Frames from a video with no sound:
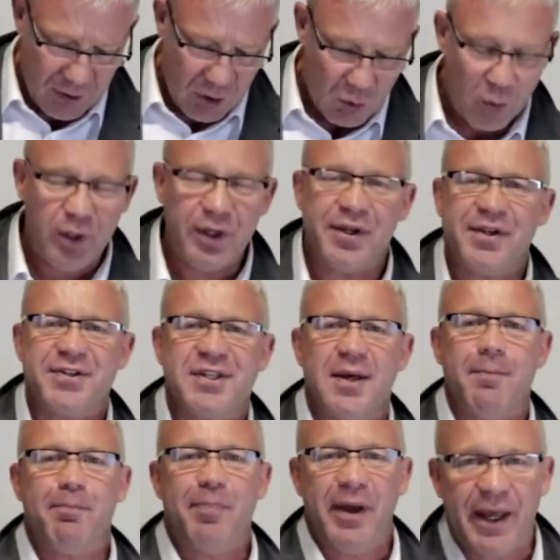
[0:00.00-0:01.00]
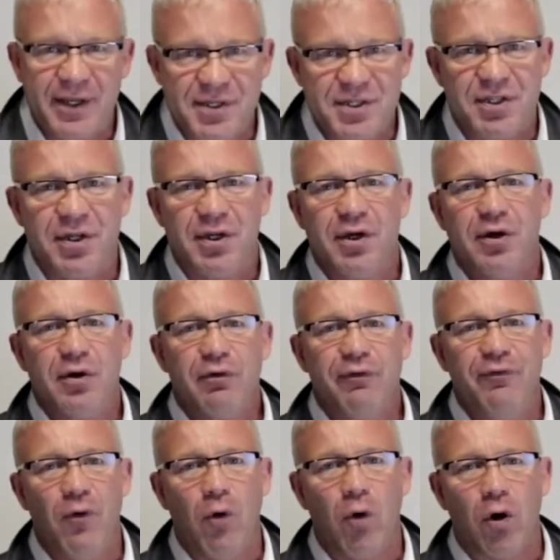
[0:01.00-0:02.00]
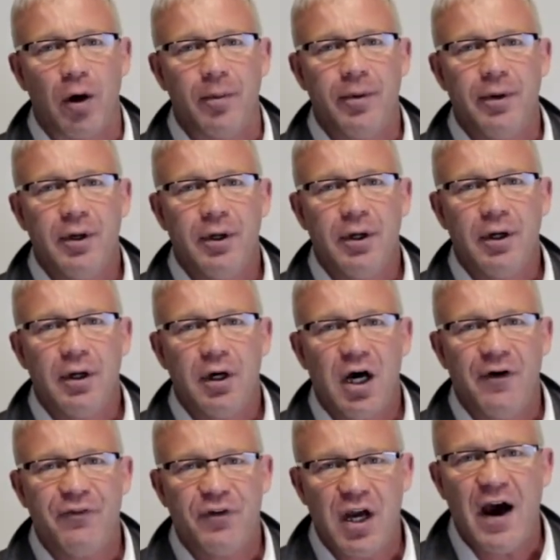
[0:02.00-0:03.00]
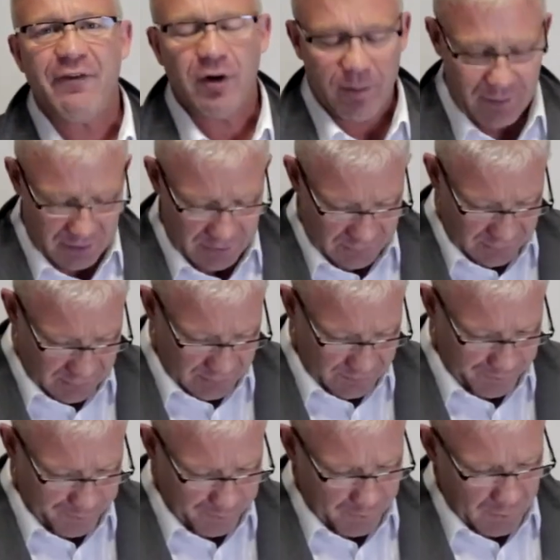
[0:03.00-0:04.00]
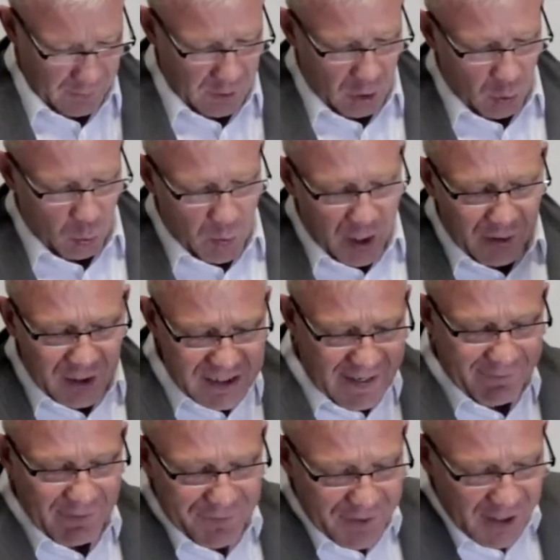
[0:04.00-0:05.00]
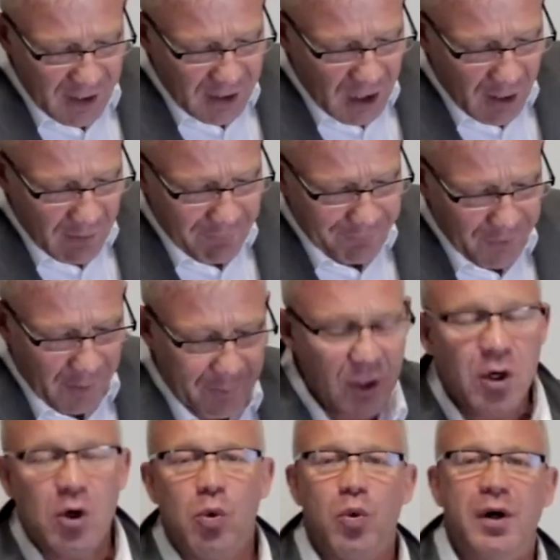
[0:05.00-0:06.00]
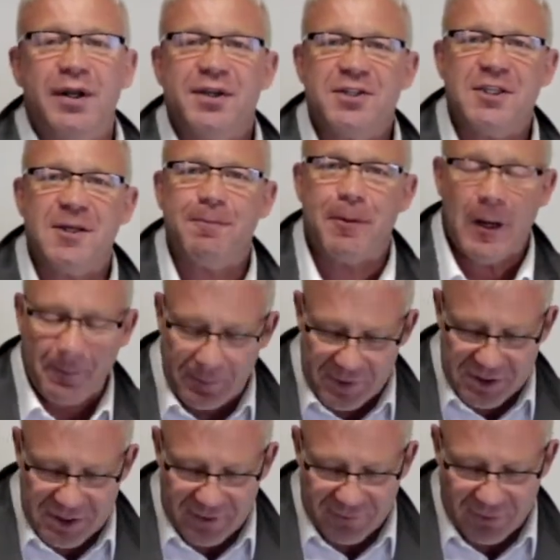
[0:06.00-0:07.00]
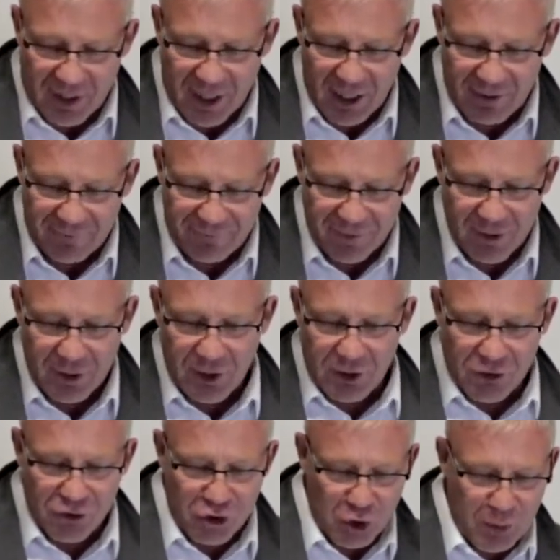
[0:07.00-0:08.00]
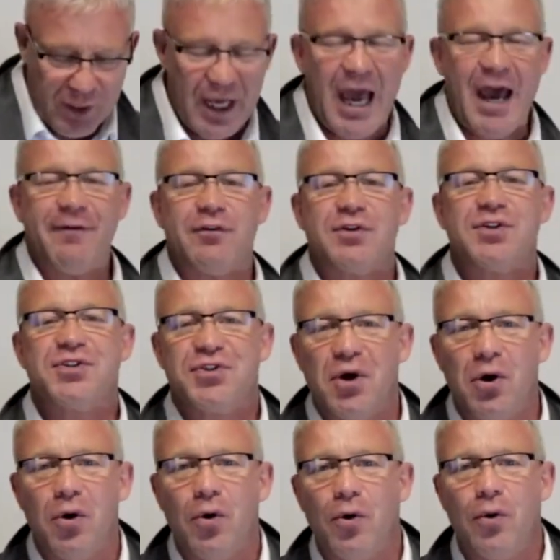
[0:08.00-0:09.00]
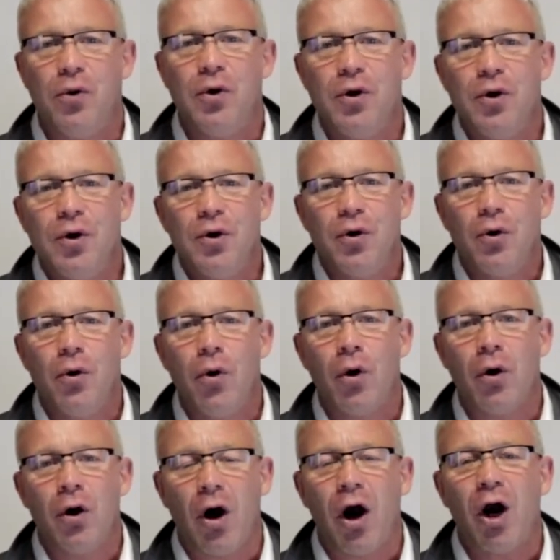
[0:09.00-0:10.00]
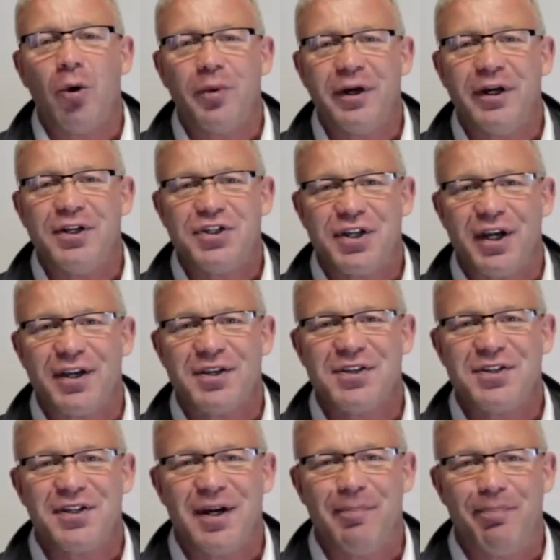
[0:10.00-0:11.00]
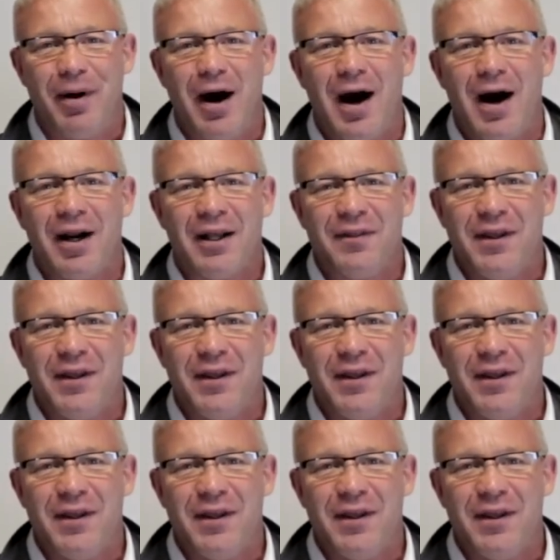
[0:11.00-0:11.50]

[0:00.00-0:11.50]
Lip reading: What is the best form of government? Where does everything come from? What is the purpose of life? Do we have a soul or are we just a body?